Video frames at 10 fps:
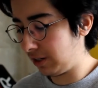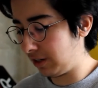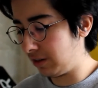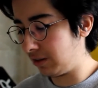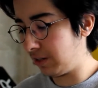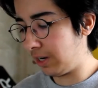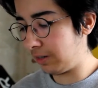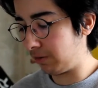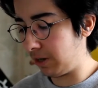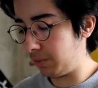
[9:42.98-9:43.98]
another
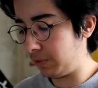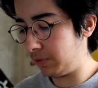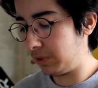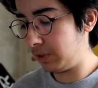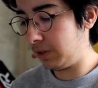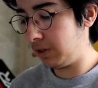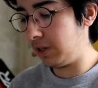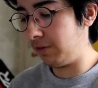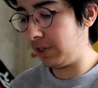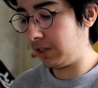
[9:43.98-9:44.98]
diagram
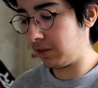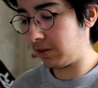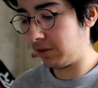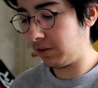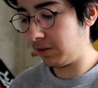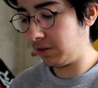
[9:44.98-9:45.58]
of it,